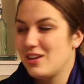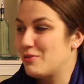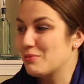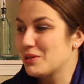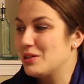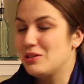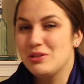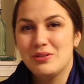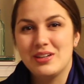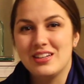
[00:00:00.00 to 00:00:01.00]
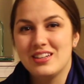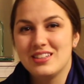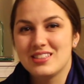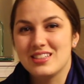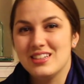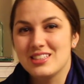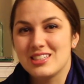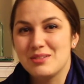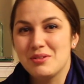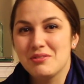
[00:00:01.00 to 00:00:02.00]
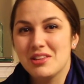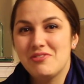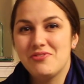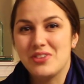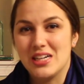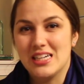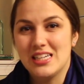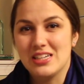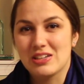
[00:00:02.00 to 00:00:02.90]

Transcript: What I'm going to do is, uh, it's going to be really fun.